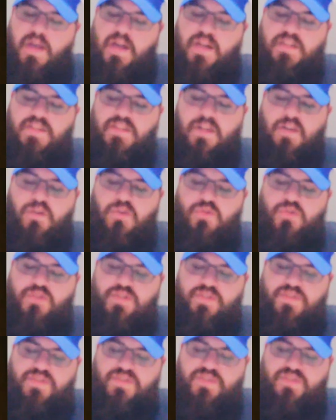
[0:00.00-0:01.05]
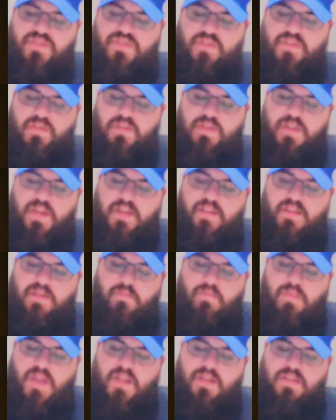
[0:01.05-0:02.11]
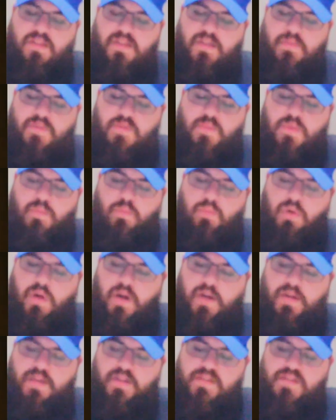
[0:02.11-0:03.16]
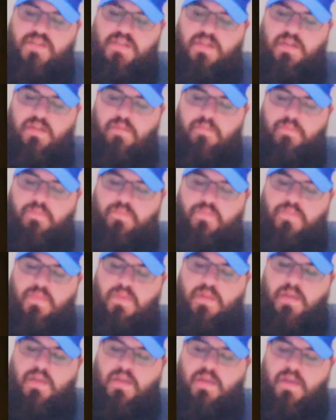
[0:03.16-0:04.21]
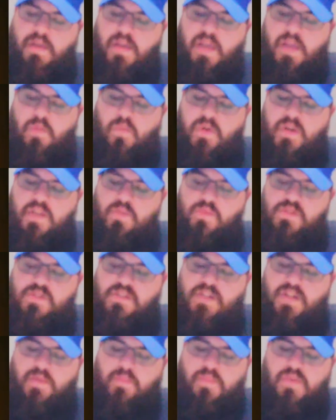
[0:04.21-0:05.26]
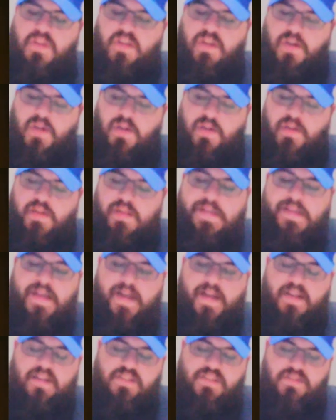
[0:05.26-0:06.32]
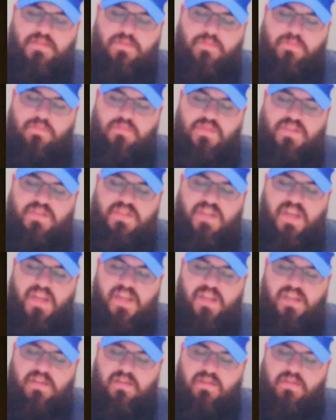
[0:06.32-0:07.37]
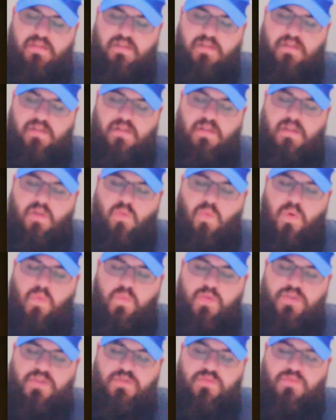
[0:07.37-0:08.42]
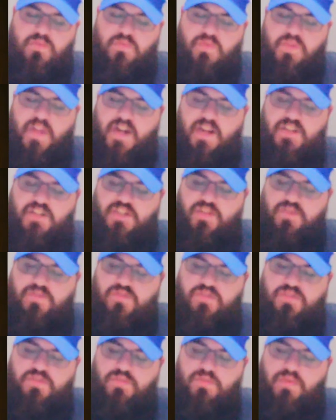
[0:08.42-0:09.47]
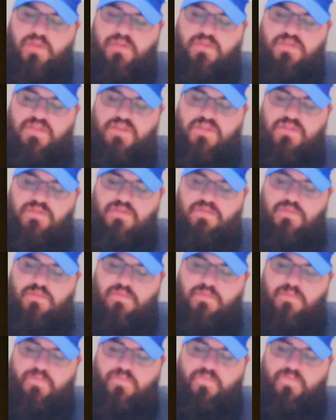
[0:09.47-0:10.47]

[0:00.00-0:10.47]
And Yahusha stood and commanded him to be brought unto him. And when he was come near, he asked him, saying, What will you that I shall do unto you?